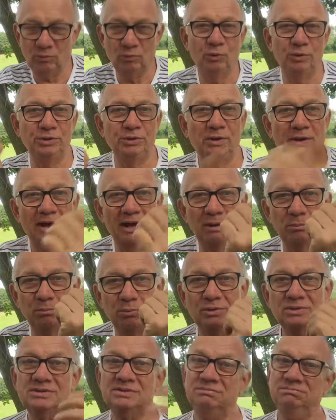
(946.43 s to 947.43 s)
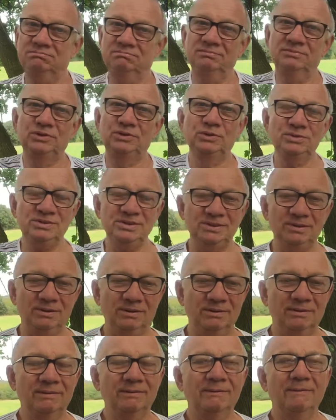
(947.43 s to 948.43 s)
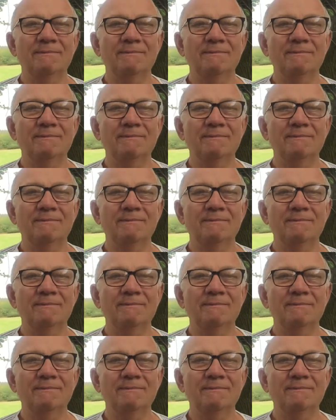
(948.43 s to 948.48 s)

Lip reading: on your elbows, do so.